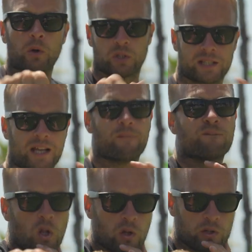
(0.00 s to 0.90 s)
just kind of
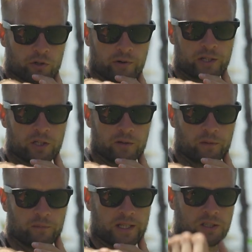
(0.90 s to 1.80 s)
follow the direction of the
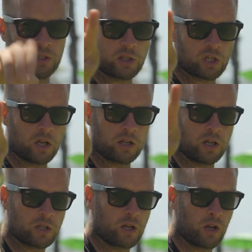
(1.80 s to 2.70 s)
fist. So
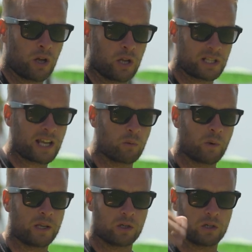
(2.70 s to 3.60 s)
there's a second
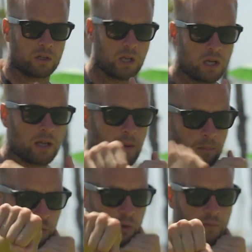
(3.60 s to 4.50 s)
way you can
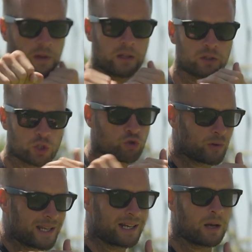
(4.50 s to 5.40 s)
improve and
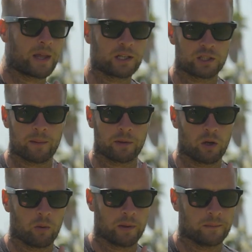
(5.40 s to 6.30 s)
straighten out that jab a little bit.